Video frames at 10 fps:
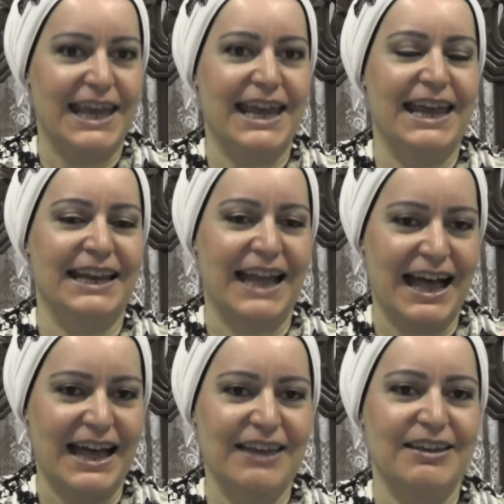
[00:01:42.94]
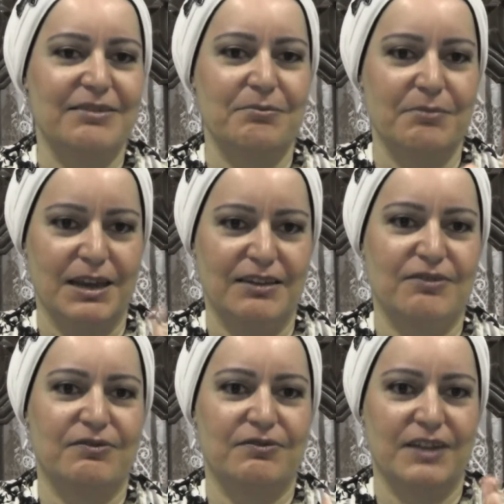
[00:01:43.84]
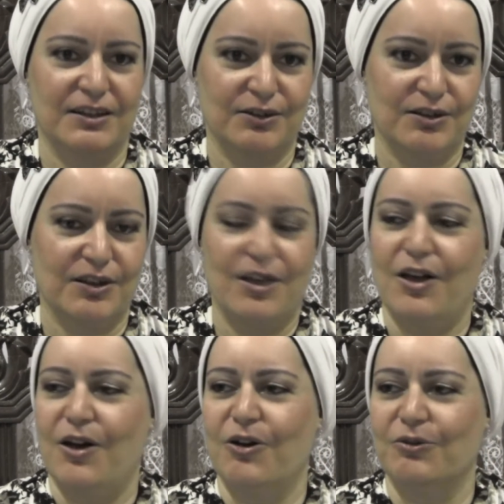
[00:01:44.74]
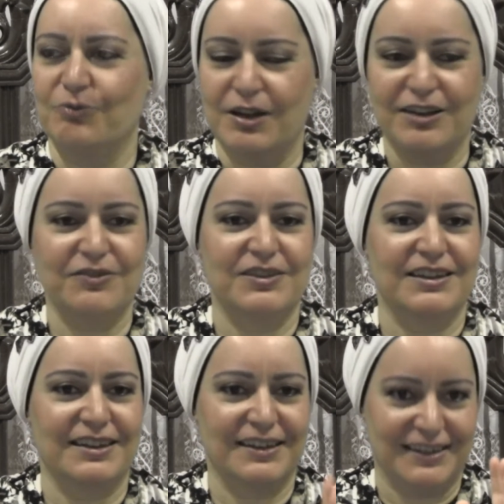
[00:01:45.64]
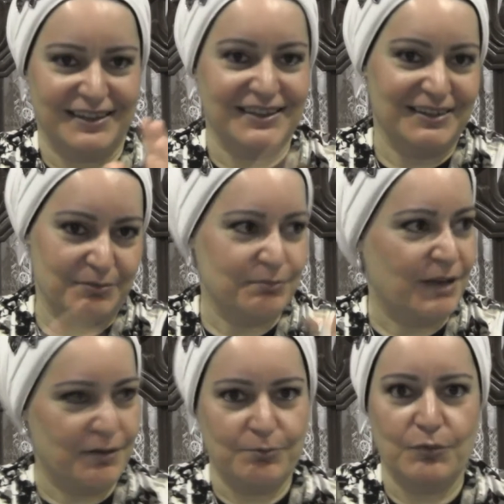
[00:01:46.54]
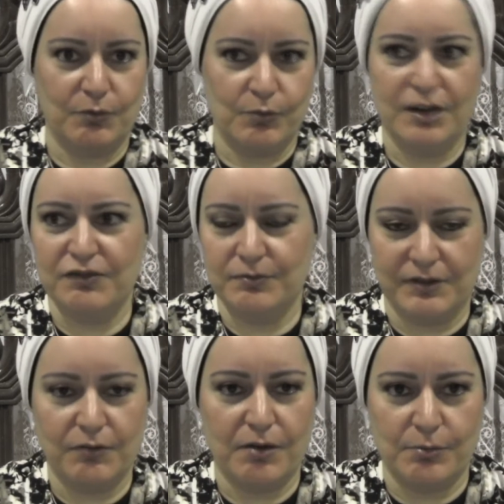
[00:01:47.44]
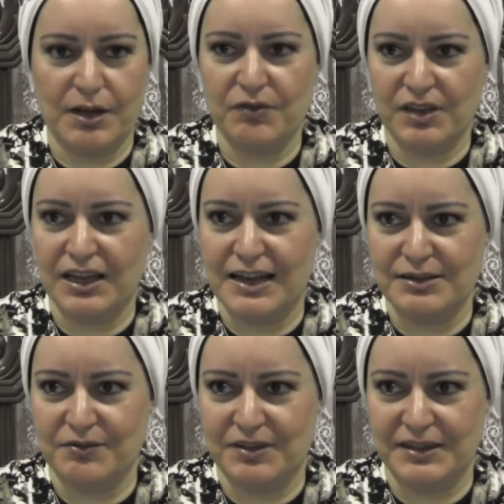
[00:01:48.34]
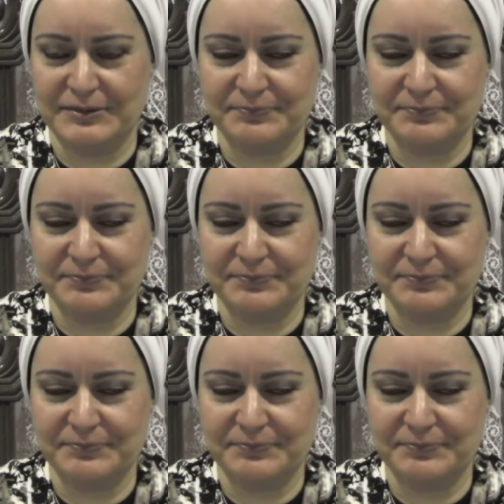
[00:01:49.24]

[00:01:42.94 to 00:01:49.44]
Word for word: and I made fun on one of the my, one of the, uh, one of the guys over there